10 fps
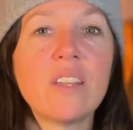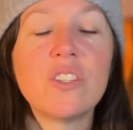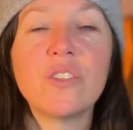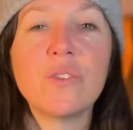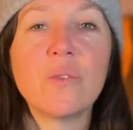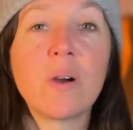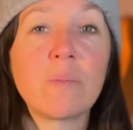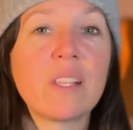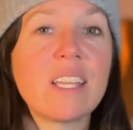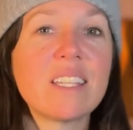to a
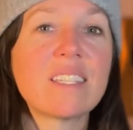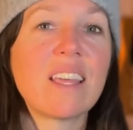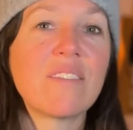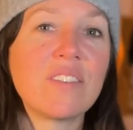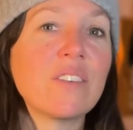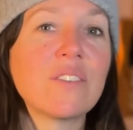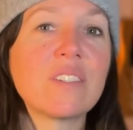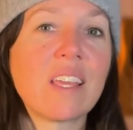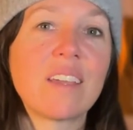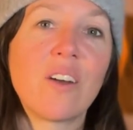place that
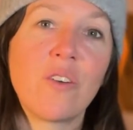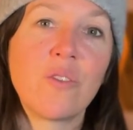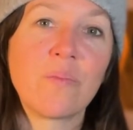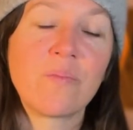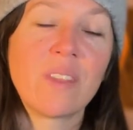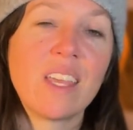feels like home.